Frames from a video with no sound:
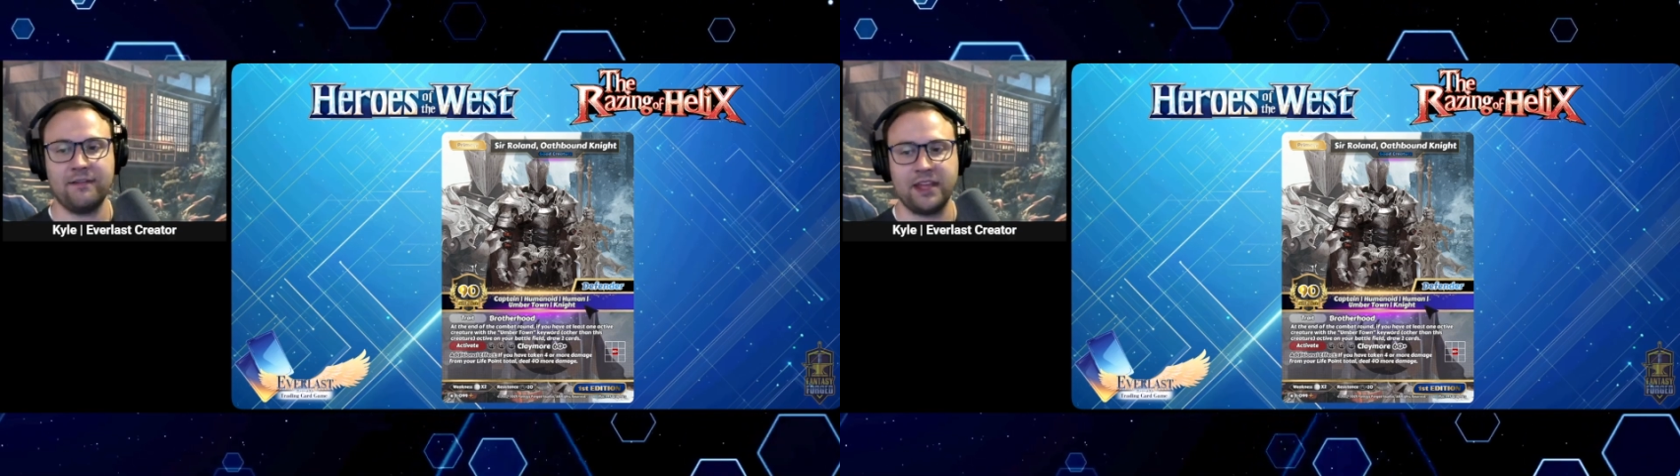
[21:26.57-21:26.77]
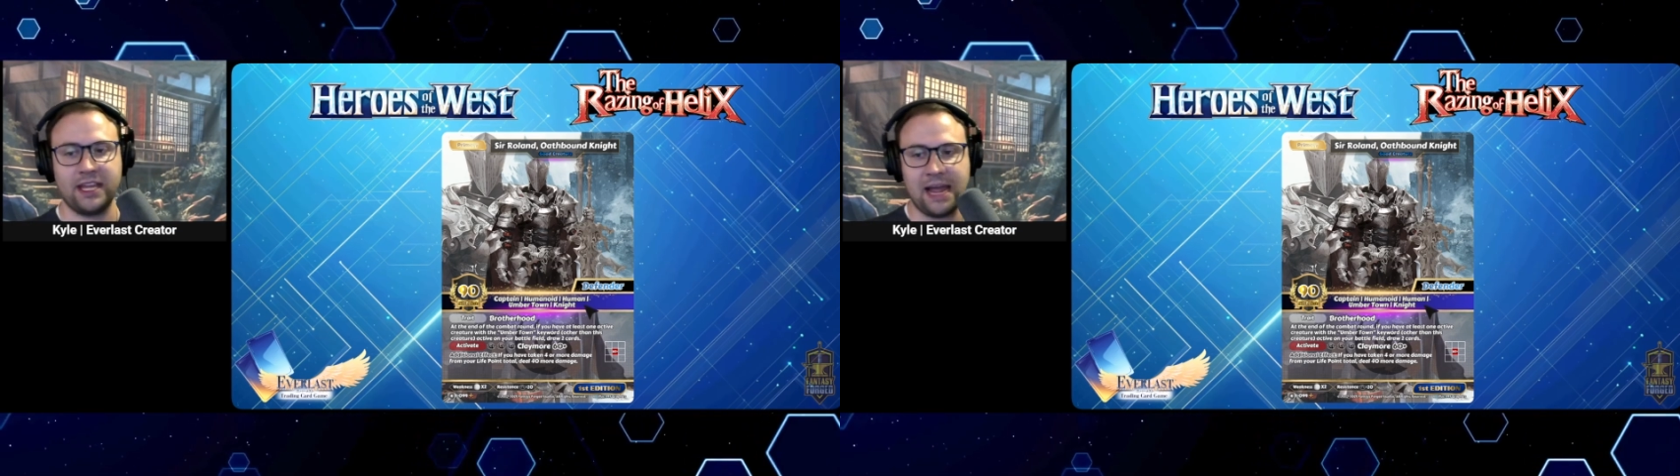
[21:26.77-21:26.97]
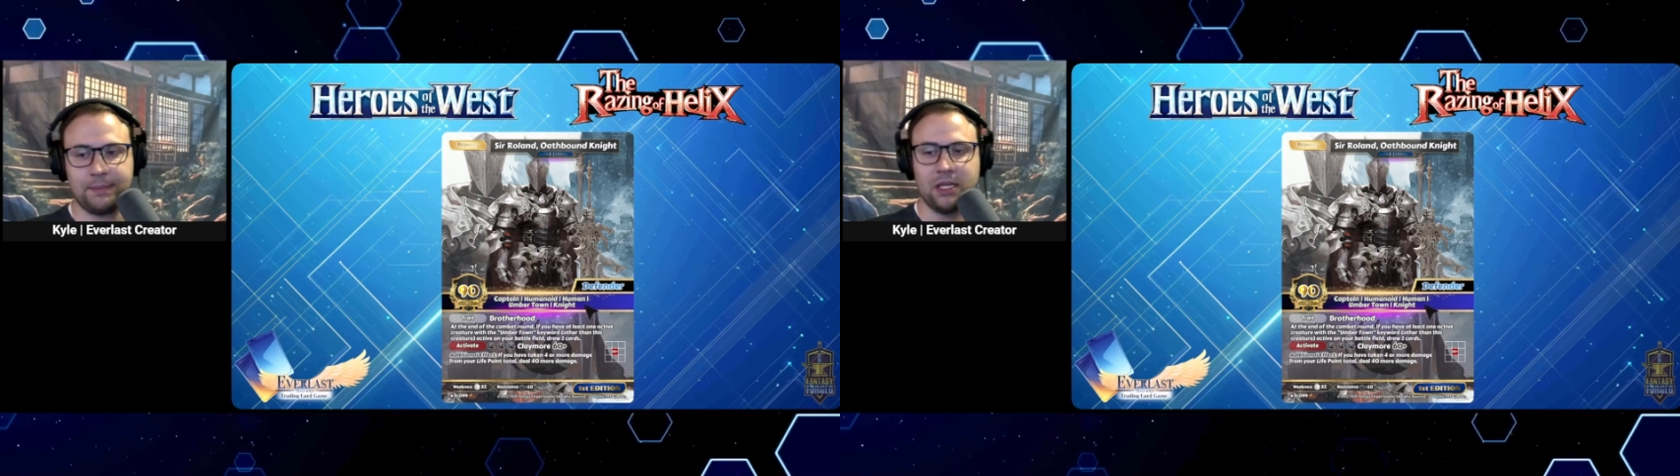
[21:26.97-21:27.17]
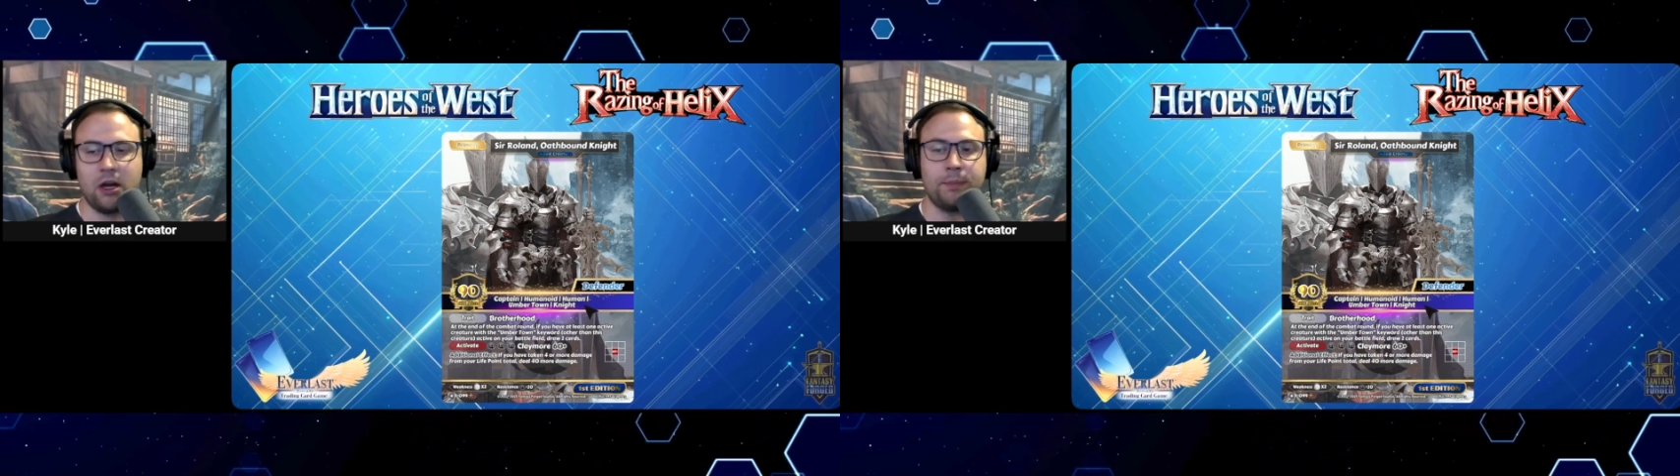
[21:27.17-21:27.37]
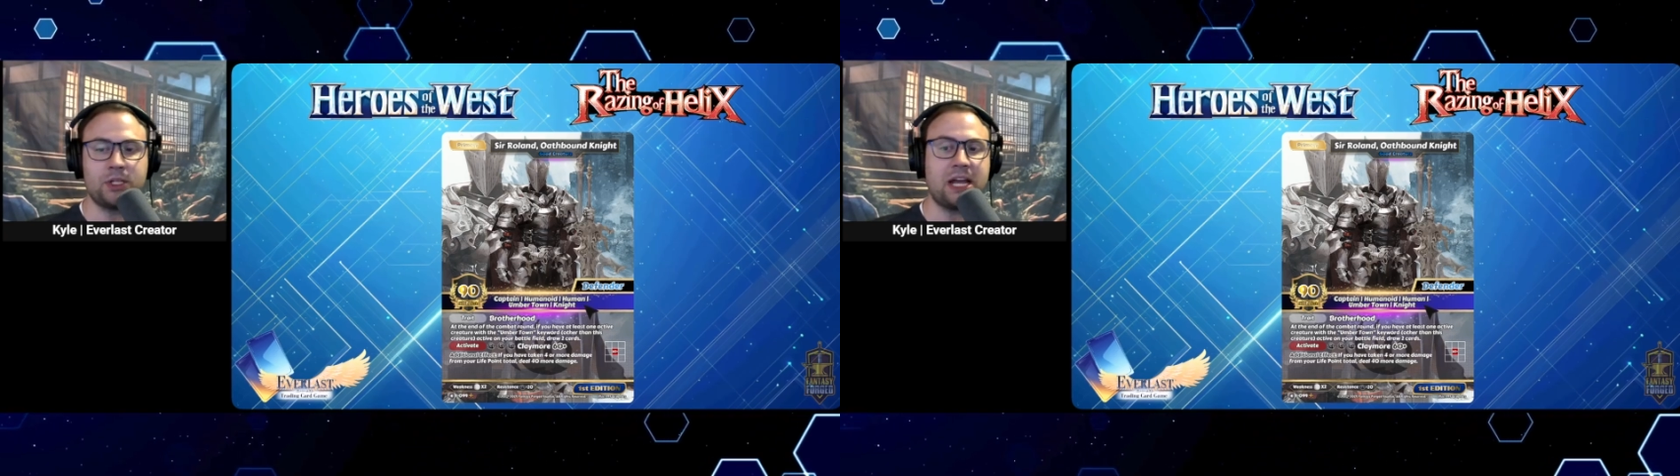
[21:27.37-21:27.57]
the Captain,
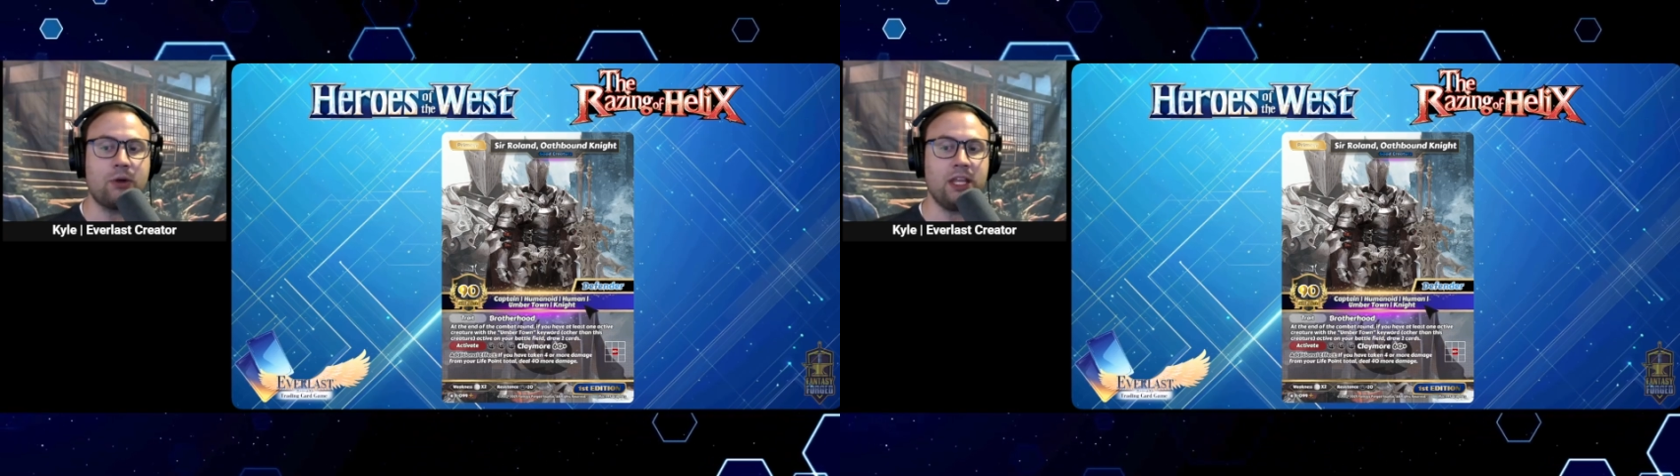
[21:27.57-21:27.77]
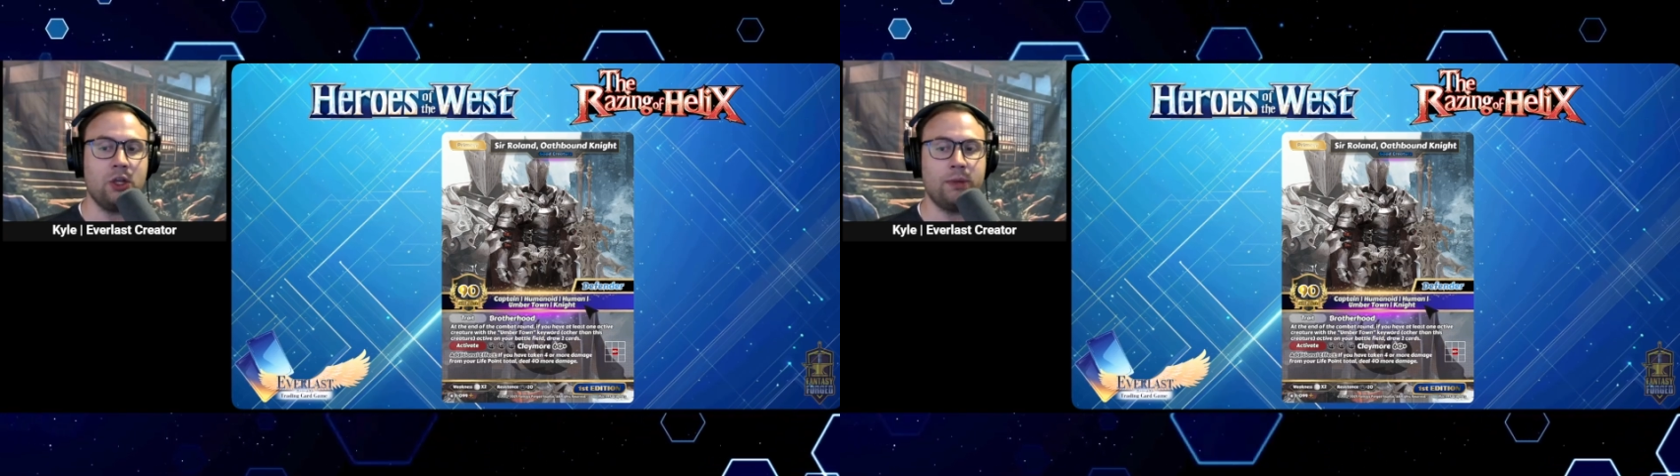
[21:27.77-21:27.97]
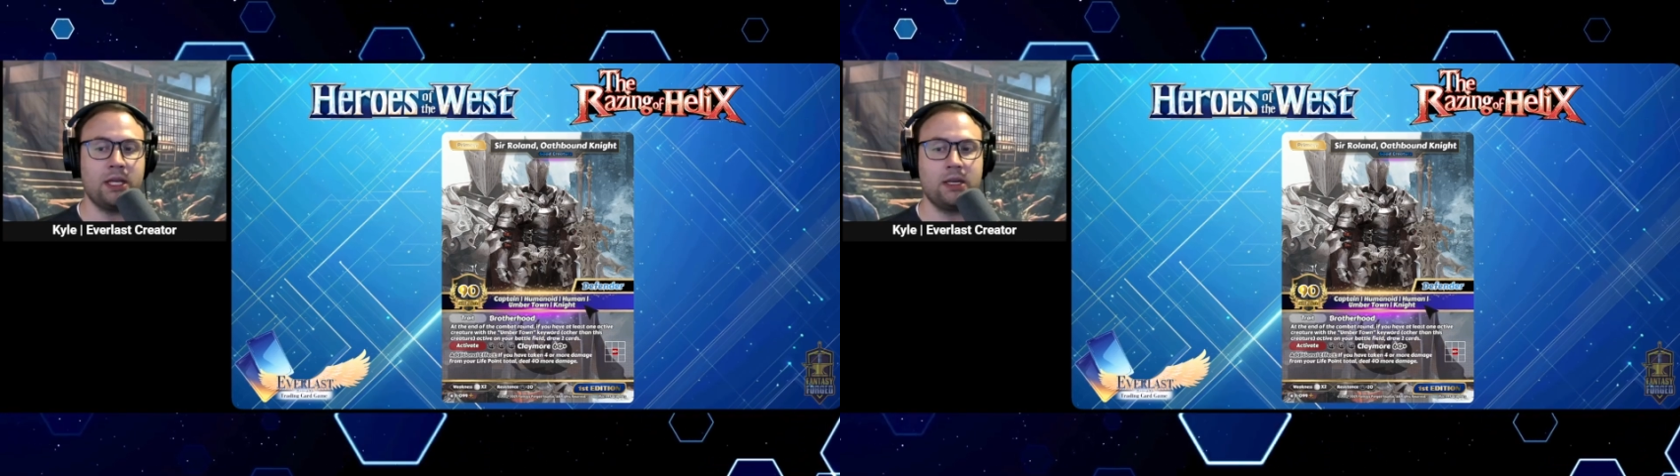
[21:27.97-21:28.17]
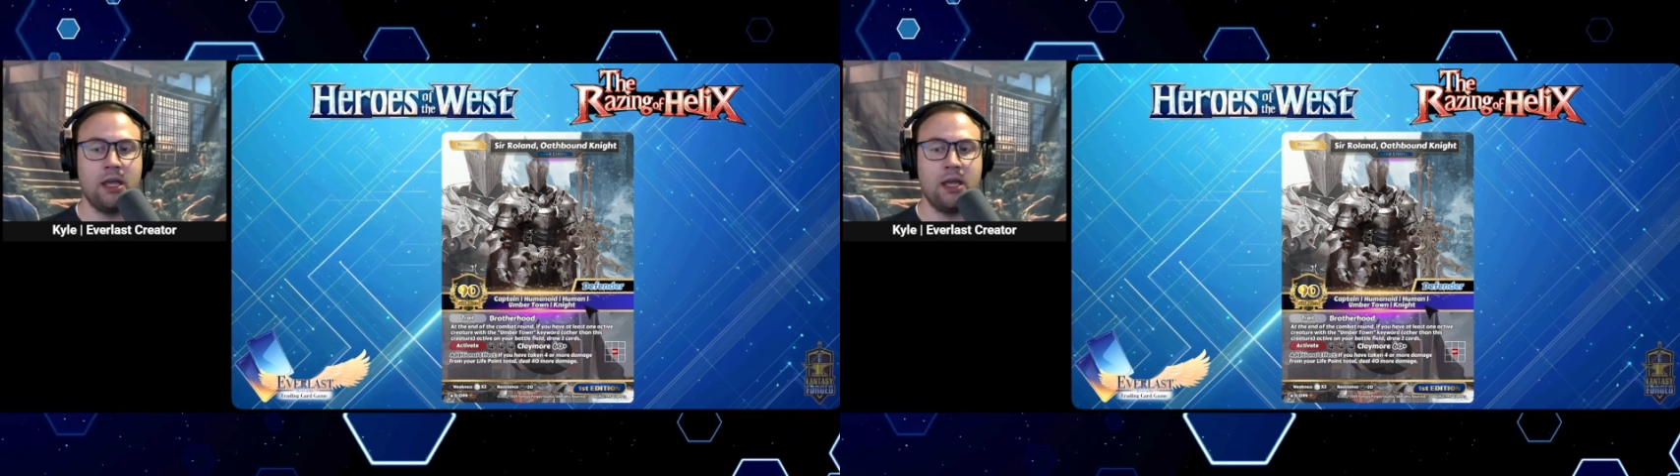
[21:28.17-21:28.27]
Umbertown, Human,